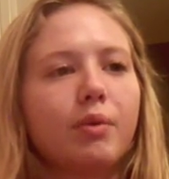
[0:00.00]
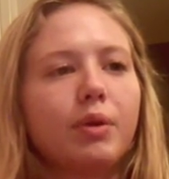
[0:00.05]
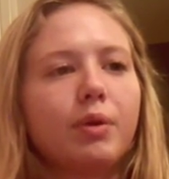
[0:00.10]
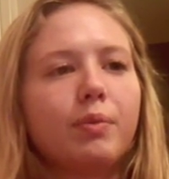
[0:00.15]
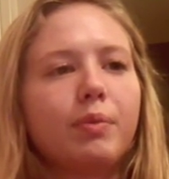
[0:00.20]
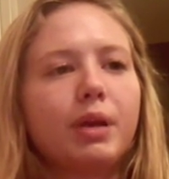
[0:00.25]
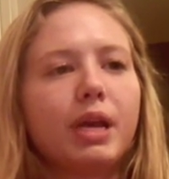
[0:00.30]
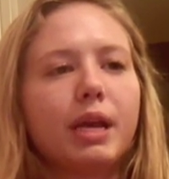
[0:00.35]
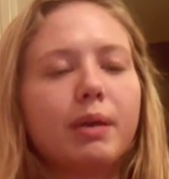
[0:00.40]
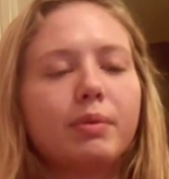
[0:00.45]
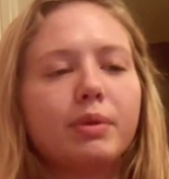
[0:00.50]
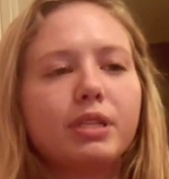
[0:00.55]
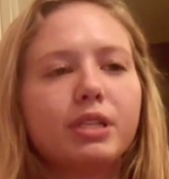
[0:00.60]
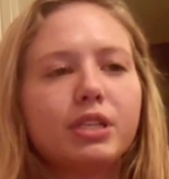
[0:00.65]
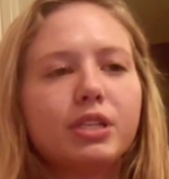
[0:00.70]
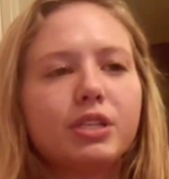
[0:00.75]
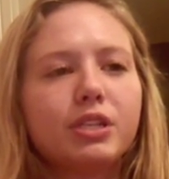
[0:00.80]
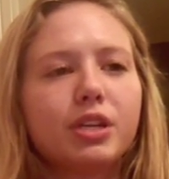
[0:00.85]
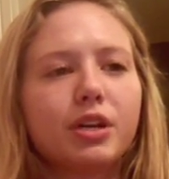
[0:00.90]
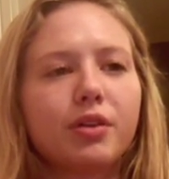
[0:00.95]
We would be able
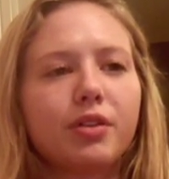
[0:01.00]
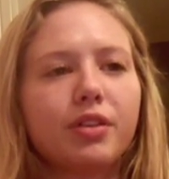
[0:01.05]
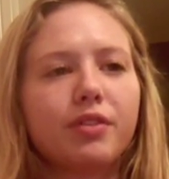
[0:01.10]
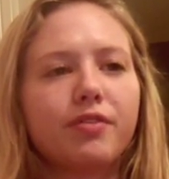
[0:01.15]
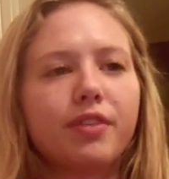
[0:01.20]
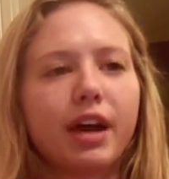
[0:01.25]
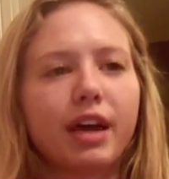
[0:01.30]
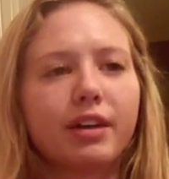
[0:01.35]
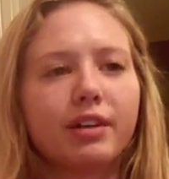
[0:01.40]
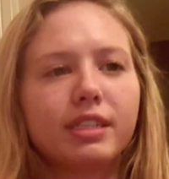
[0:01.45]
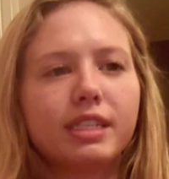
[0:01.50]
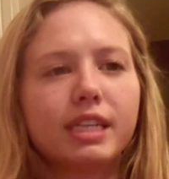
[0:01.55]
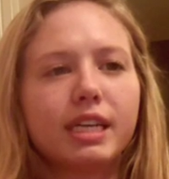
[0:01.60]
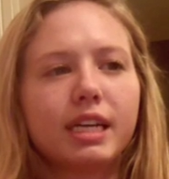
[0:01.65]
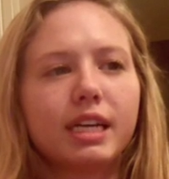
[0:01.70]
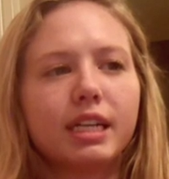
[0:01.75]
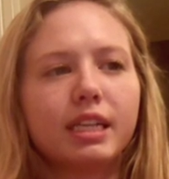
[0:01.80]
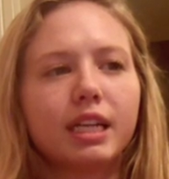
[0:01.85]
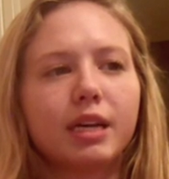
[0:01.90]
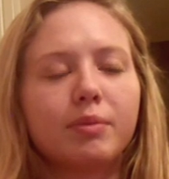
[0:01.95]
to show the
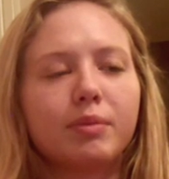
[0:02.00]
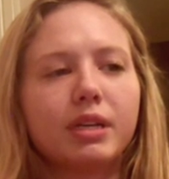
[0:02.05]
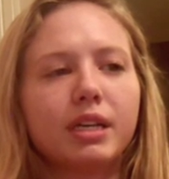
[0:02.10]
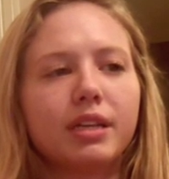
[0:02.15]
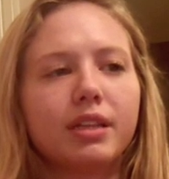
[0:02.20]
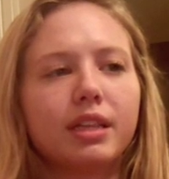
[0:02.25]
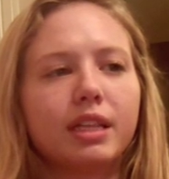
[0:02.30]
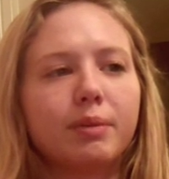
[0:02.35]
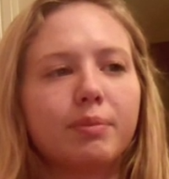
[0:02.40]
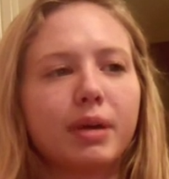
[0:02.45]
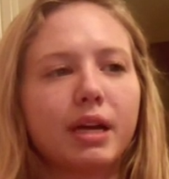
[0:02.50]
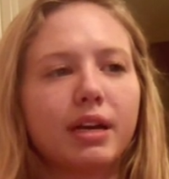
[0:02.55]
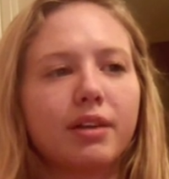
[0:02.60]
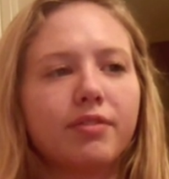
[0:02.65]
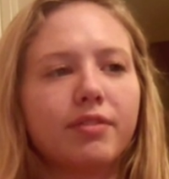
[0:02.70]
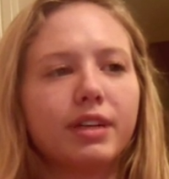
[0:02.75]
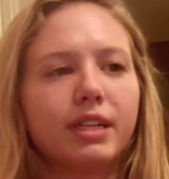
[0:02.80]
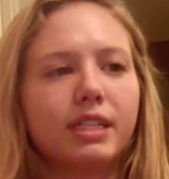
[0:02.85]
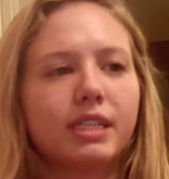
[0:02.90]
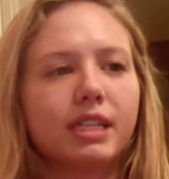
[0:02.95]
faculty and alumna the
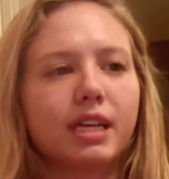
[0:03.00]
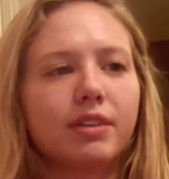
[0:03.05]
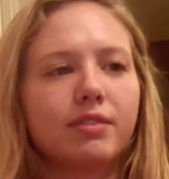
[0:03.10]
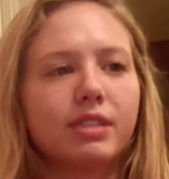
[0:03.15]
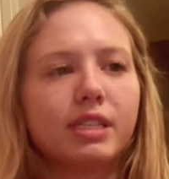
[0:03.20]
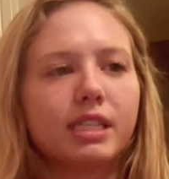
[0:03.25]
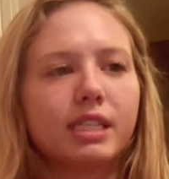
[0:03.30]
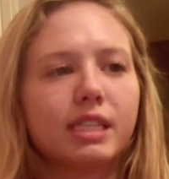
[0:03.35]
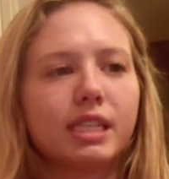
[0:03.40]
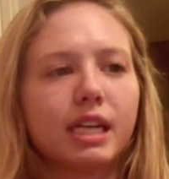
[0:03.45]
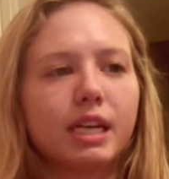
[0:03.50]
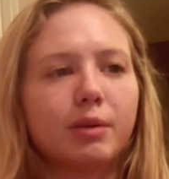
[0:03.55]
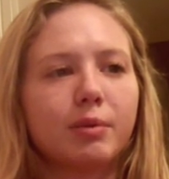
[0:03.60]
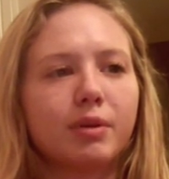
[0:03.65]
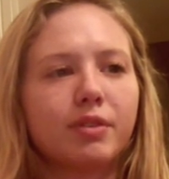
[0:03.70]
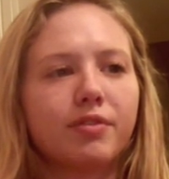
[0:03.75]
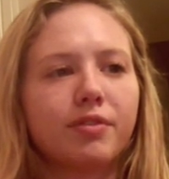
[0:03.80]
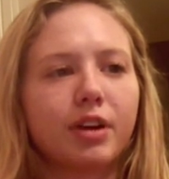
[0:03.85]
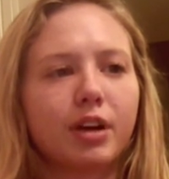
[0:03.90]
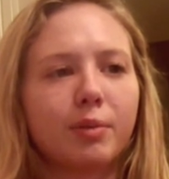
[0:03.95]
benefits of
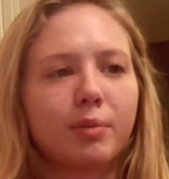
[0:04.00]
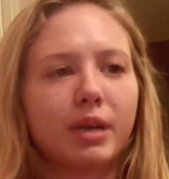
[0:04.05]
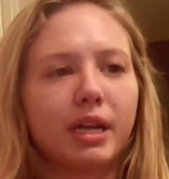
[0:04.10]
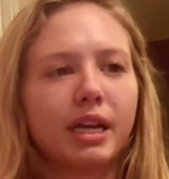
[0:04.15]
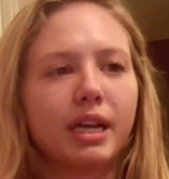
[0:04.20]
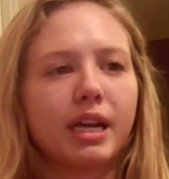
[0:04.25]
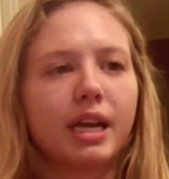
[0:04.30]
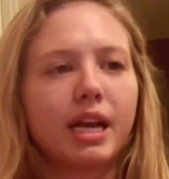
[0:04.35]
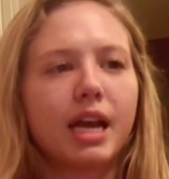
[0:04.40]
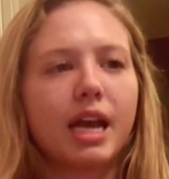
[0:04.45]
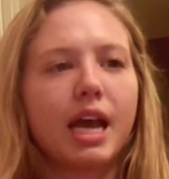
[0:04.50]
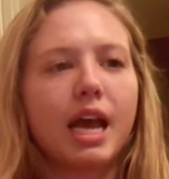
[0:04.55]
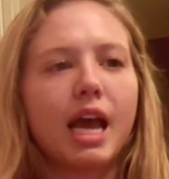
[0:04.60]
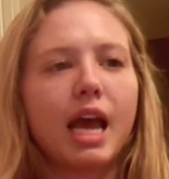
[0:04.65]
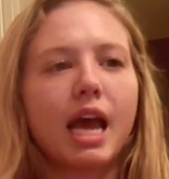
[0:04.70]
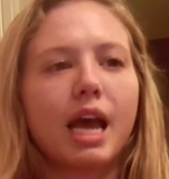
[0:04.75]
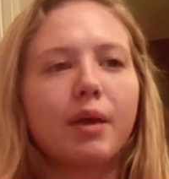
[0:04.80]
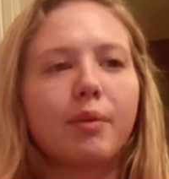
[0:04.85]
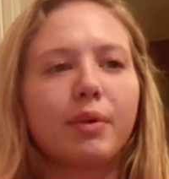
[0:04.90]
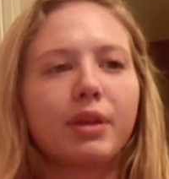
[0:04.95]
sustainable farming
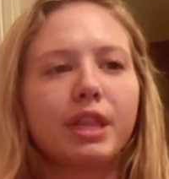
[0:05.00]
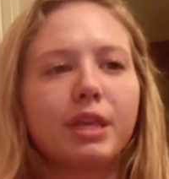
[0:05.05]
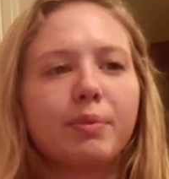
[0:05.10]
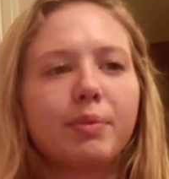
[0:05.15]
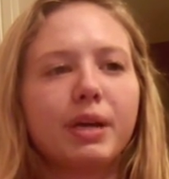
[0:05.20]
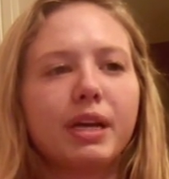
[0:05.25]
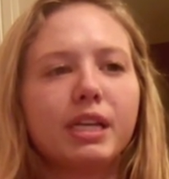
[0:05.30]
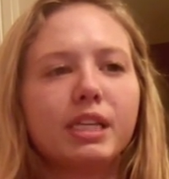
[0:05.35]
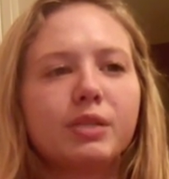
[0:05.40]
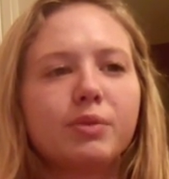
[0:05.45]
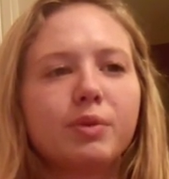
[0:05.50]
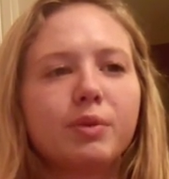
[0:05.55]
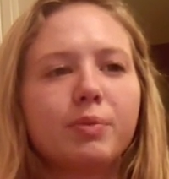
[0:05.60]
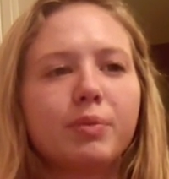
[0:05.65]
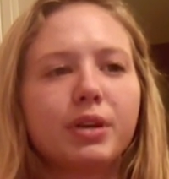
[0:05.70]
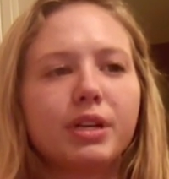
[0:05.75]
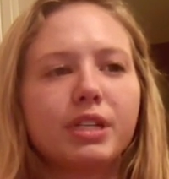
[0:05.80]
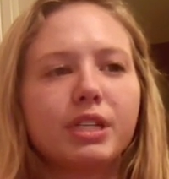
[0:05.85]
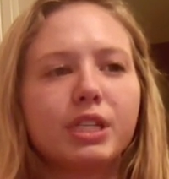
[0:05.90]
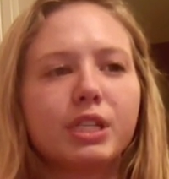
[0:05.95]
and what the pigs
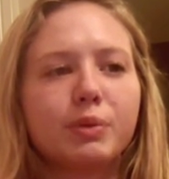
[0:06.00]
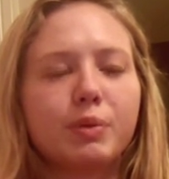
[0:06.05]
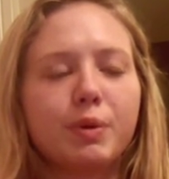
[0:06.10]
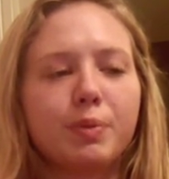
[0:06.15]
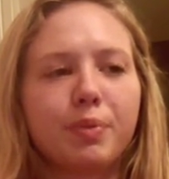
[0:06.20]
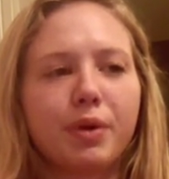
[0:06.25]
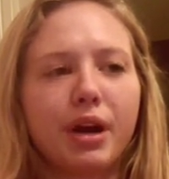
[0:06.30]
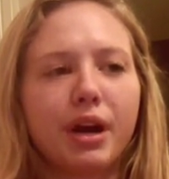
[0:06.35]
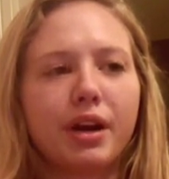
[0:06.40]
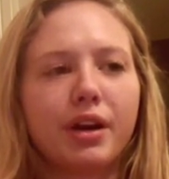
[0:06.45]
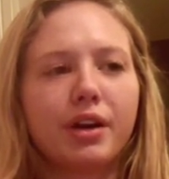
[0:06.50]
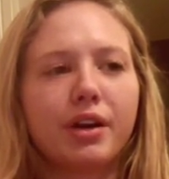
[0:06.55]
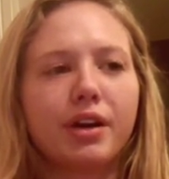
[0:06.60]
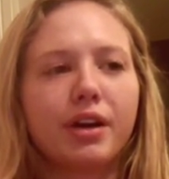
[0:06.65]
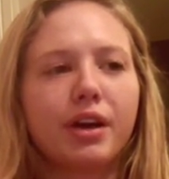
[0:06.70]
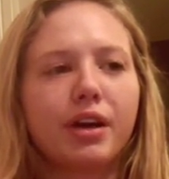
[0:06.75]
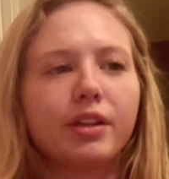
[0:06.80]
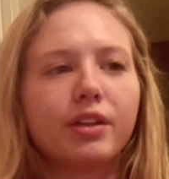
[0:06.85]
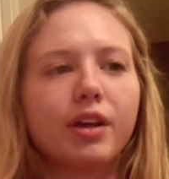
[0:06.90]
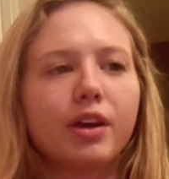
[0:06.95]
would bring to
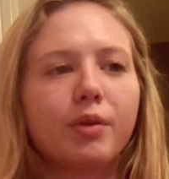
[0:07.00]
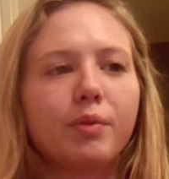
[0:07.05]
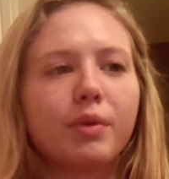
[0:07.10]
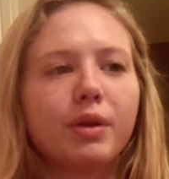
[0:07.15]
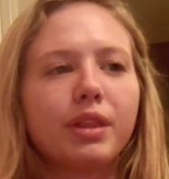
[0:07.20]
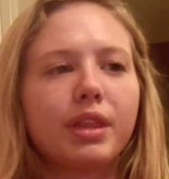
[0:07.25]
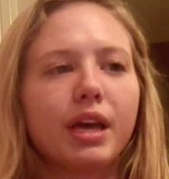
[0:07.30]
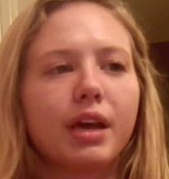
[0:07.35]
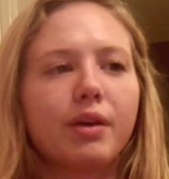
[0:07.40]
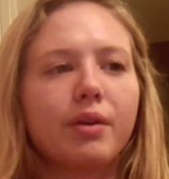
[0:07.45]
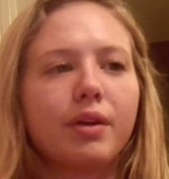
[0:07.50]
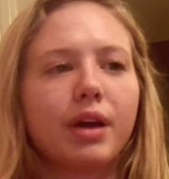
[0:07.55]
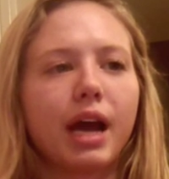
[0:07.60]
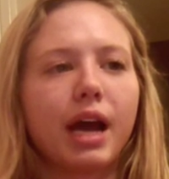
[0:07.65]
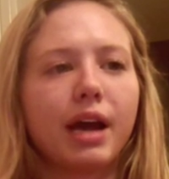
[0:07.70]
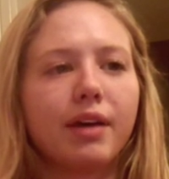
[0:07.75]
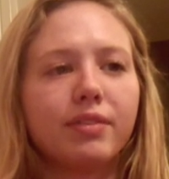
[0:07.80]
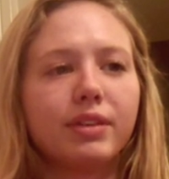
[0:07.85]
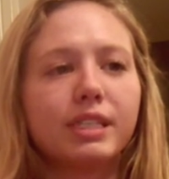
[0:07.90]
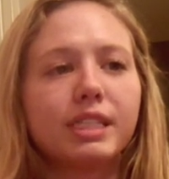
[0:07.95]
Sweetbriar, along with
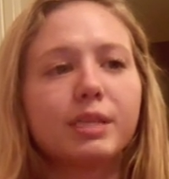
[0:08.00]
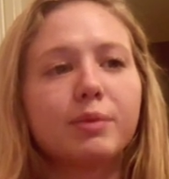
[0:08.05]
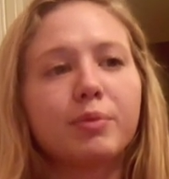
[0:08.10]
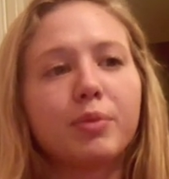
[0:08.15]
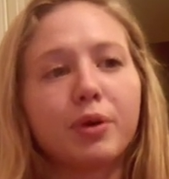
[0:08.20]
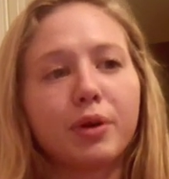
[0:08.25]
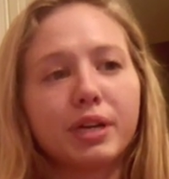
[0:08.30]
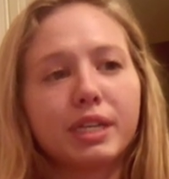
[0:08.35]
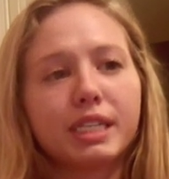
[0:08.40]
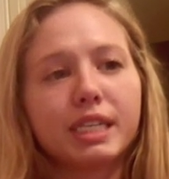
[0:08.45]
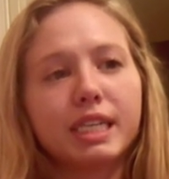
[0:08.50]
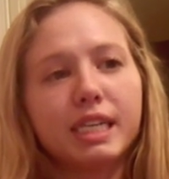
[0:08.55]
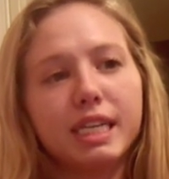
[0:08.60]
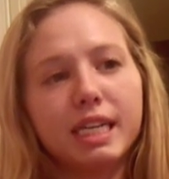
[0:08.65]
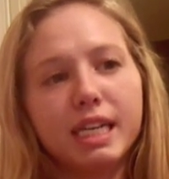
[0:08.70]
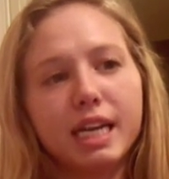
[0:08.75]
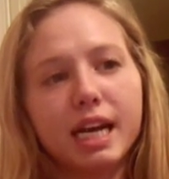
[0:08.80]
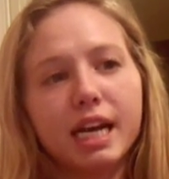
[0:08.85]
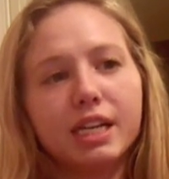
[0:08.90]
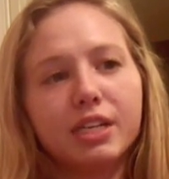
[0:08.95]
having some pork to
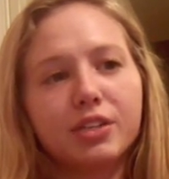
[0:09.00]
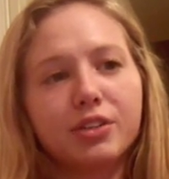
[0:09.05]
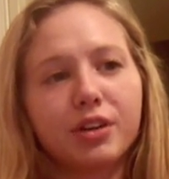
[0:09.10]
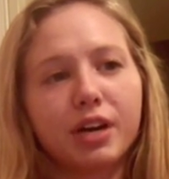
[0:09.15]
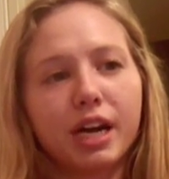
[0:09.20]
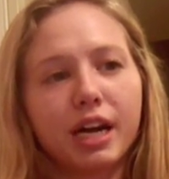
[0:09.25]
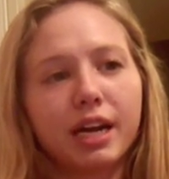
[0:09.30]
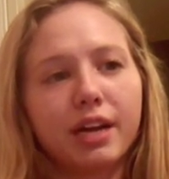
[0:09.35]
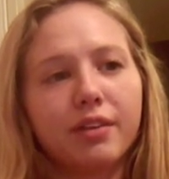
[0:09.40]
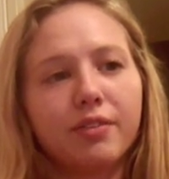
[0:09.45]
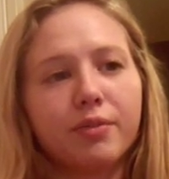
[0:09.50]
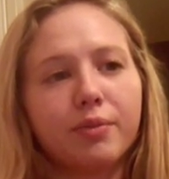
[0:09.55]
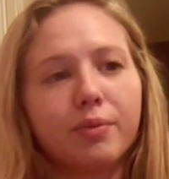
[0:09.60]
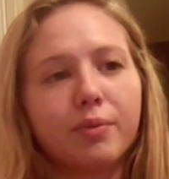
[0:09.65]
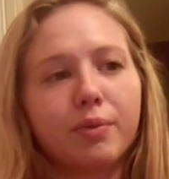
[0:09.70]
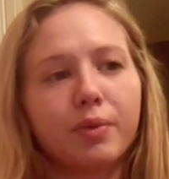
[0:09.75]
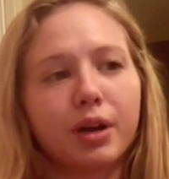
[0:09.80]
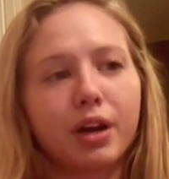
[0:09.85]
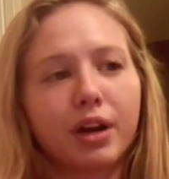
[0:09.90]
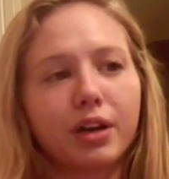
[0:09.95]
eat and try
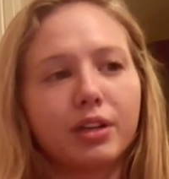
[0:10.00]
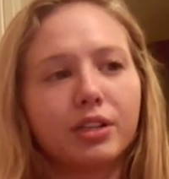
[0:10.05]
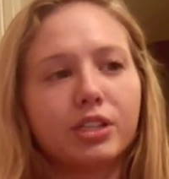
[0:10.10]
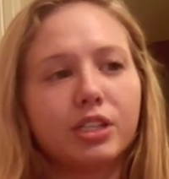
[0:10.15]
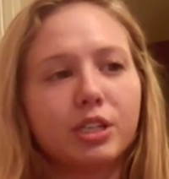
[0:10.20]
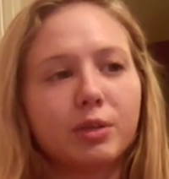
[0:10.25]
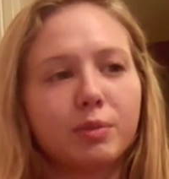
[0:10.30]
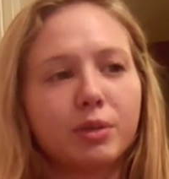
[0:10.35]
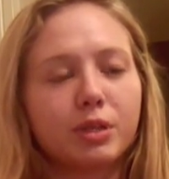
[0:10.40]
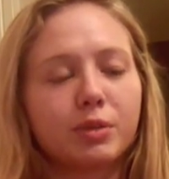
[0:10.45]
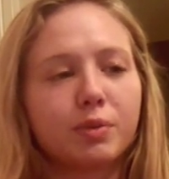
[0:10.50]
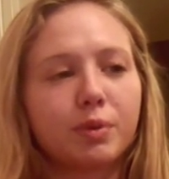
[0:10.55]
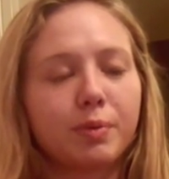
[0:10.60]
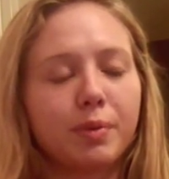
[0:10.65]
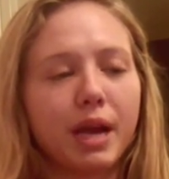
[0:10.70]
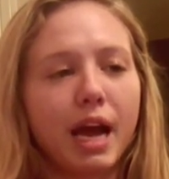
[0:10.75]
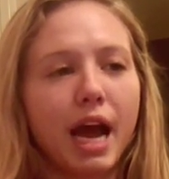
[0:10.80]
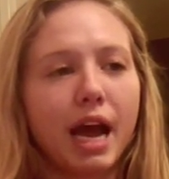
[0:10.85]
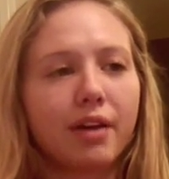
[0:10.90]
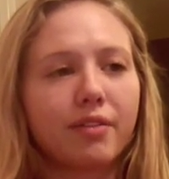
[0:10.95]
what our consumers
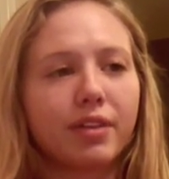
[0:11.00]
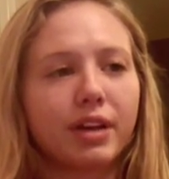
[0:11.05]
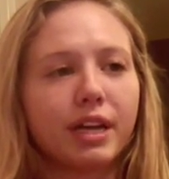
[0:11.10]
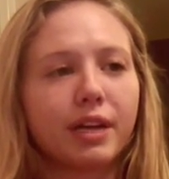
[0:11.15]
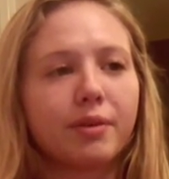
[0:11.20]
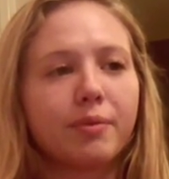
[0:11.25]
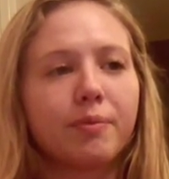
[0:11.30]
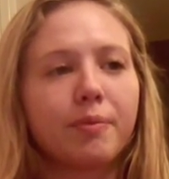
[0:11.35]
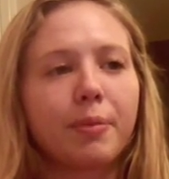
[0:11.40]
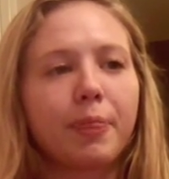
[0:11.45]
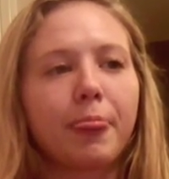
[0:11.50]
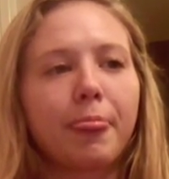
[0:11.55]
would be having.